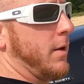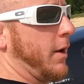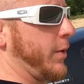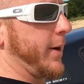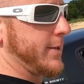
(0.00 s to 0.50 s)

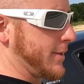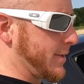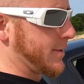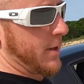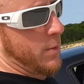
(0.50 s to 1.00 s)

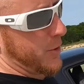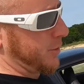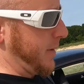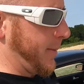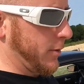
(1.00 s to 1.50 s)
annoyances that I wish
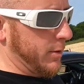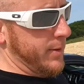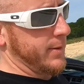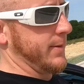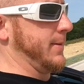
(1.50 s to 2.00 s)
were maybe a little
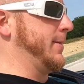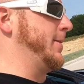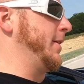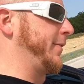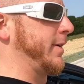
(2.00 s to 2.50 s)
bit
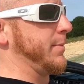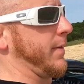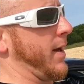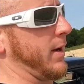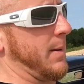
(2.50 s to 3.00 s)
different,
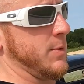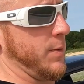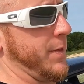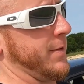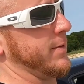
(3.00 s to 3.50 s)
but that comes
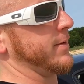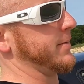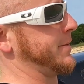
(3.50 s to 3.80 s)
with the